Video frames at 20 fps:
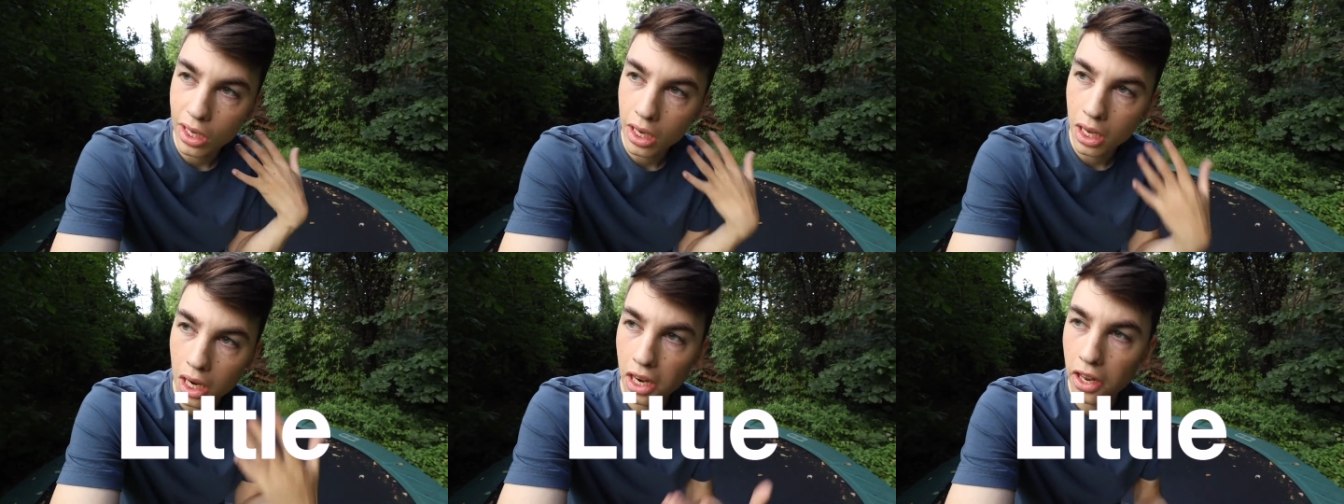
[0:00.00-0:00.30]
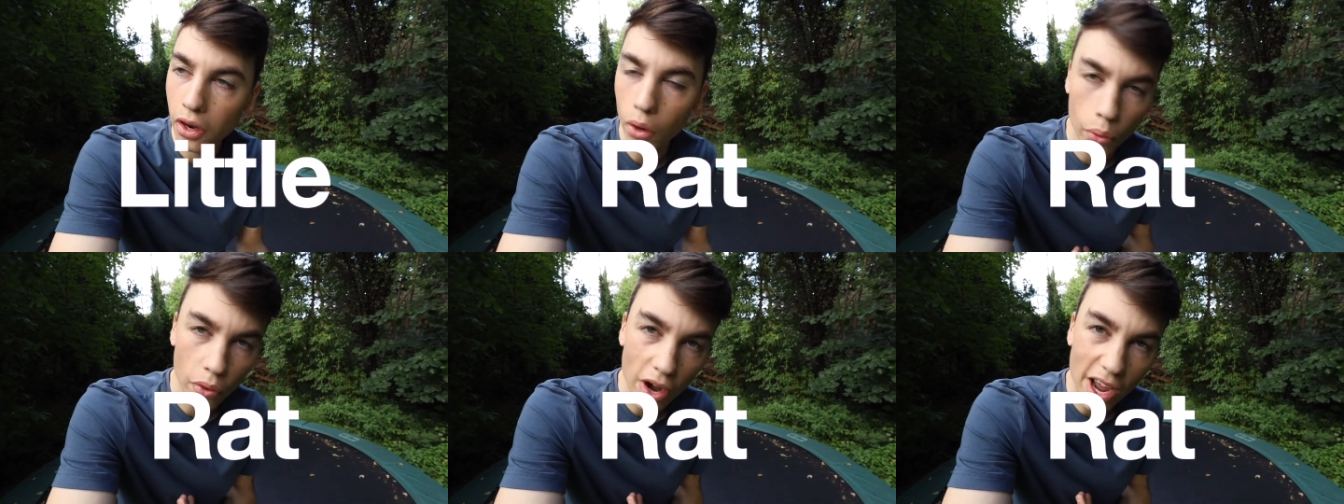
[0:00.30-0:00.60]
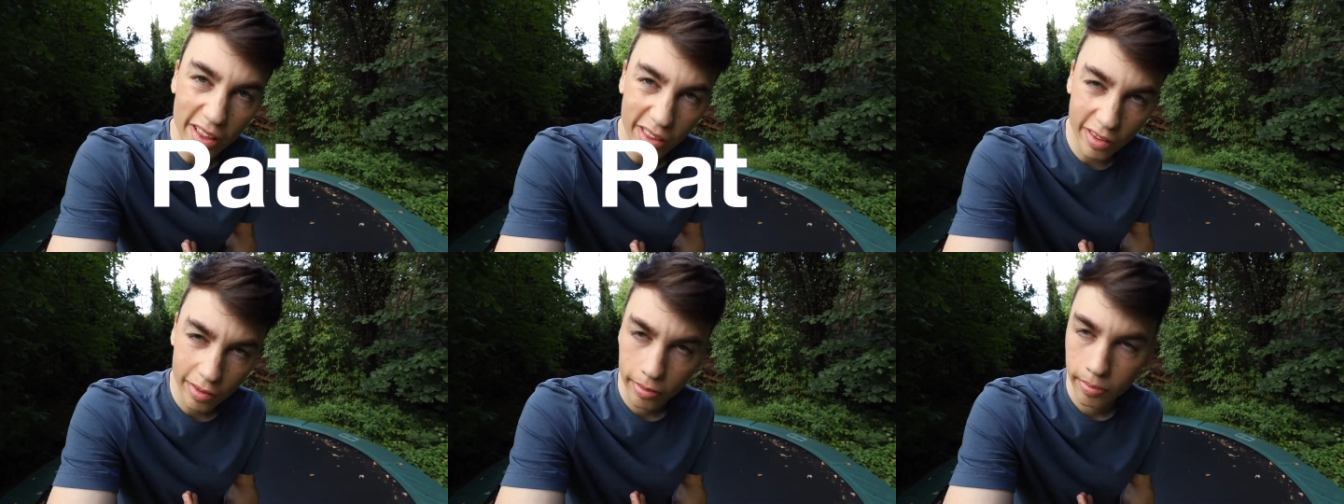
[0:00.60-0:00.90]
Little
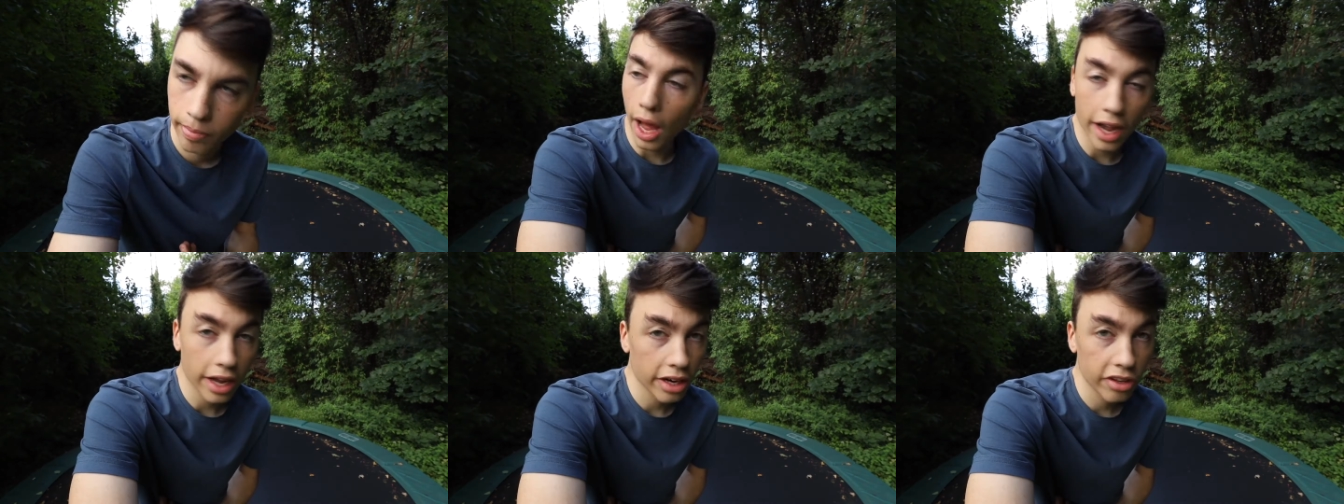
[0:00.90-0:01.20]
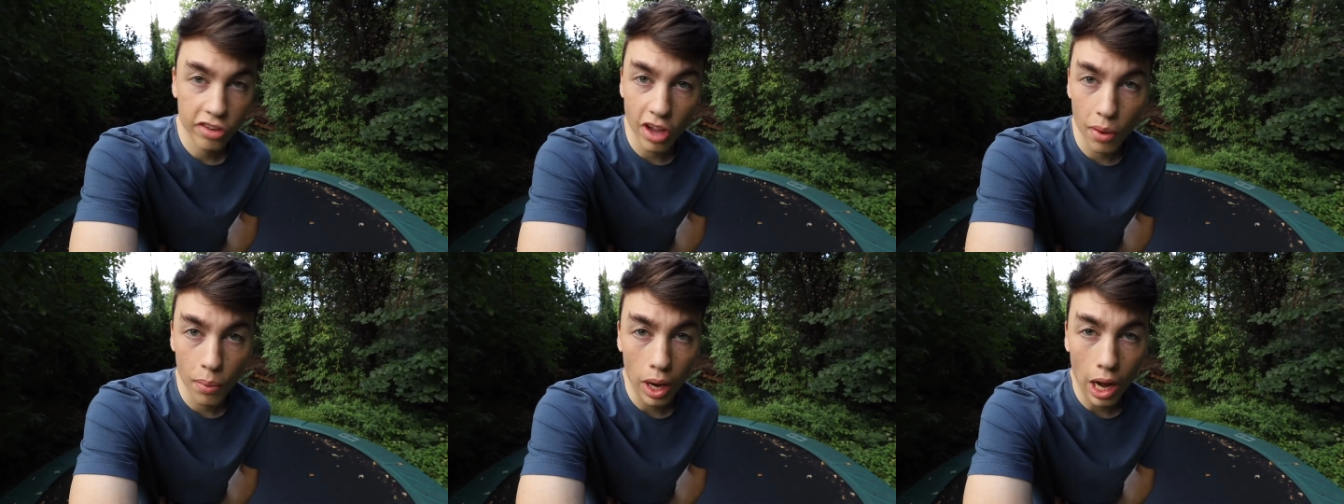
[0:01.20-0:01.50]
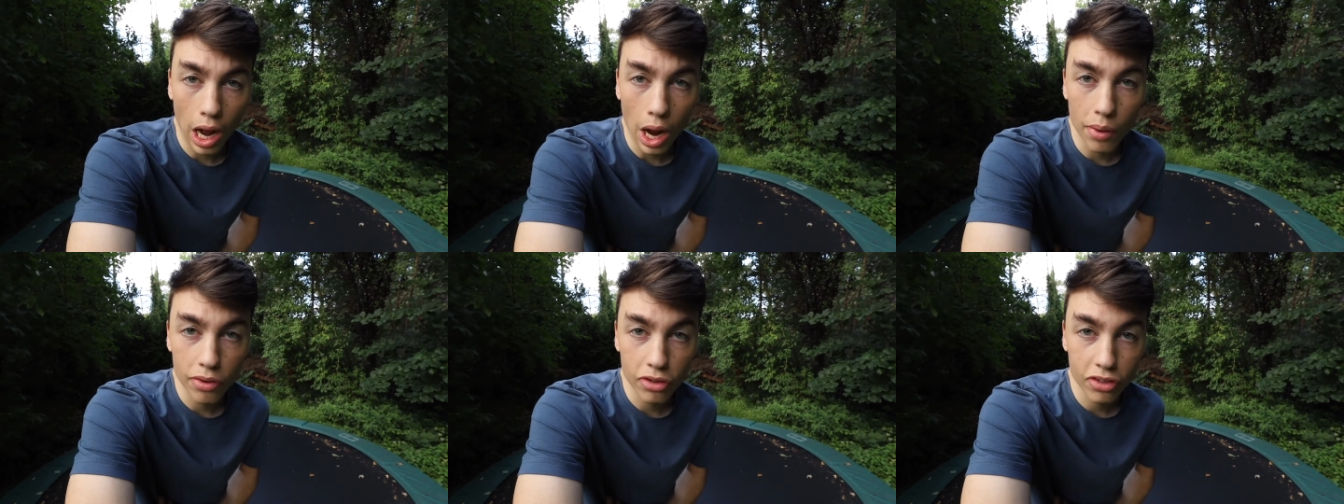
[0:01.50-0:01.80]
Red. I gotta say what
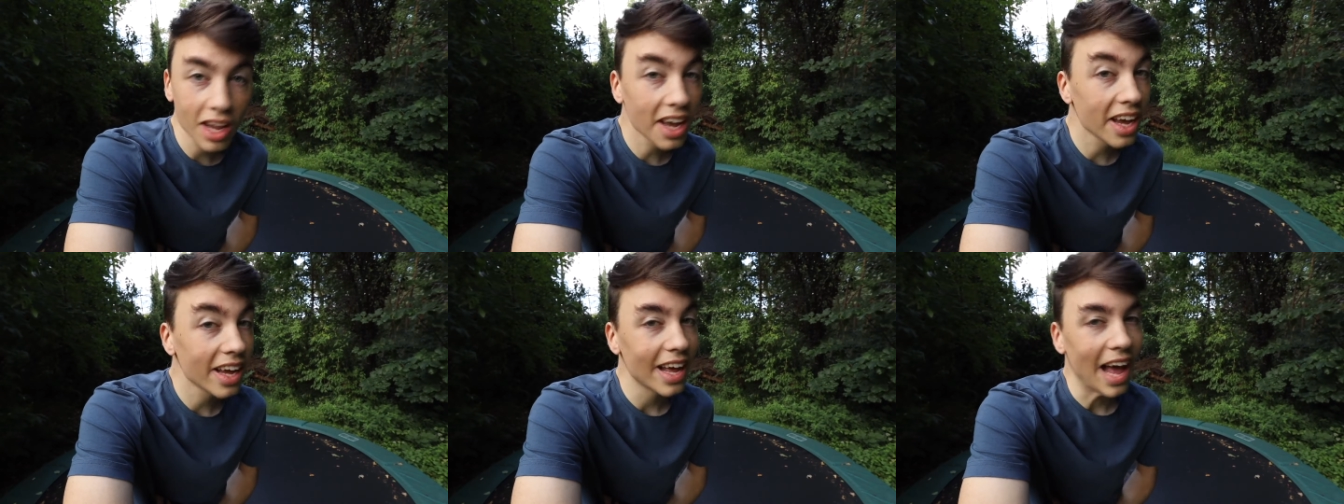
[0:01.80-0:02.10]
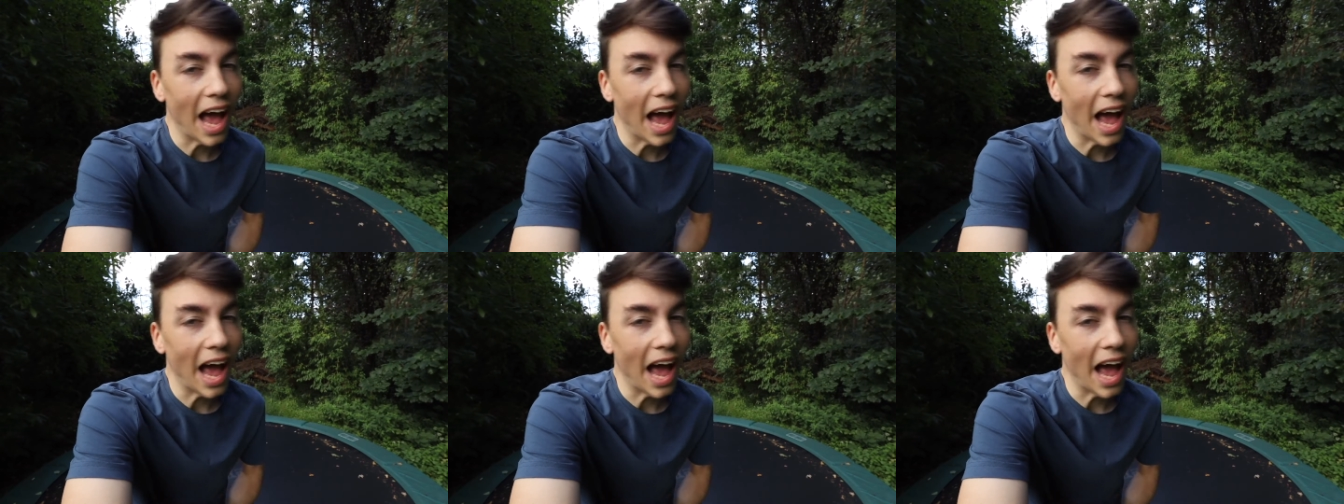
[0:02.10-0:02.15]
I always say.